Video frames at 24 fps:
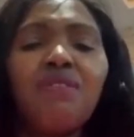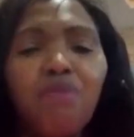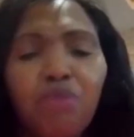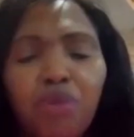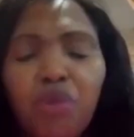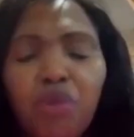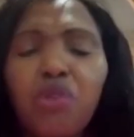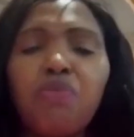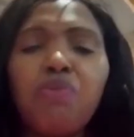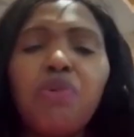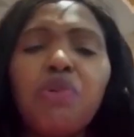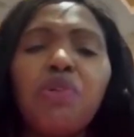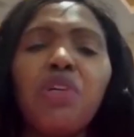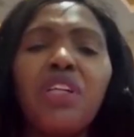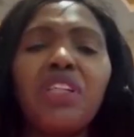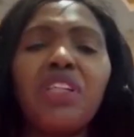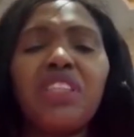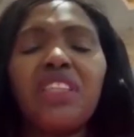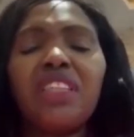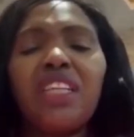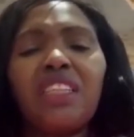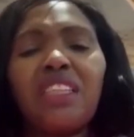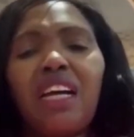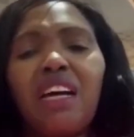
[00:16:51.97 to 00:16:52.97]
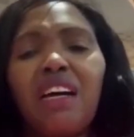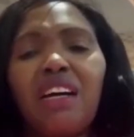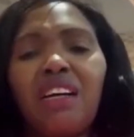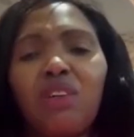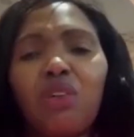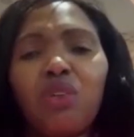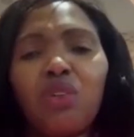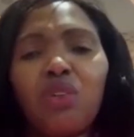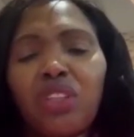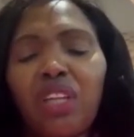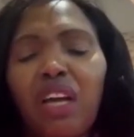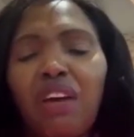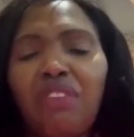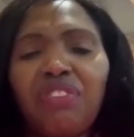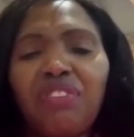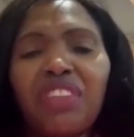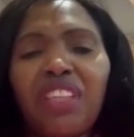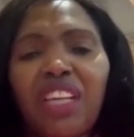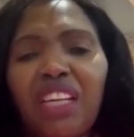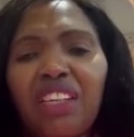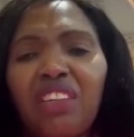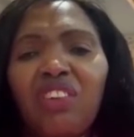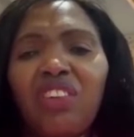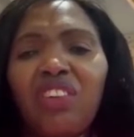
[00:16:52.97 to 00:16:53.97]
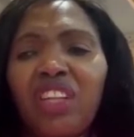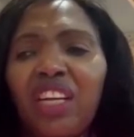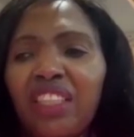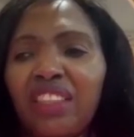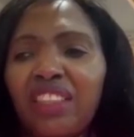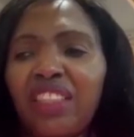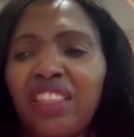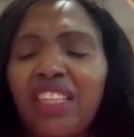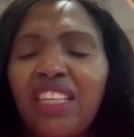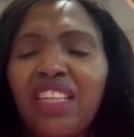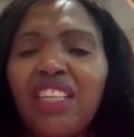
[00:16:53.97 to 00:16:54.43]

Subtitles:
build breweries that are across Africa and all that.